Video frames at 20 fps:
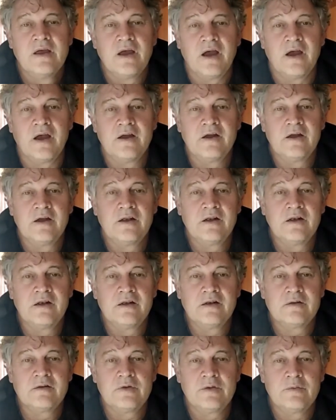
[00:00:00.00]

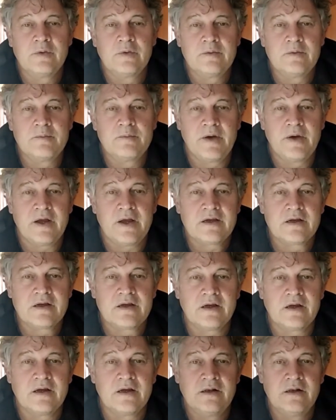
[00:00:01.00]
And we went back,
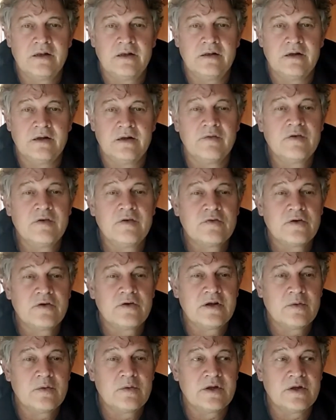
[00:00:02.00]
and Dawie
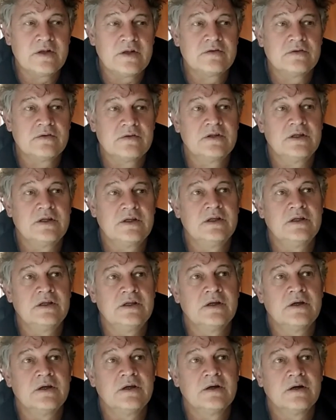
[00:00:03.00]
Fourie went to the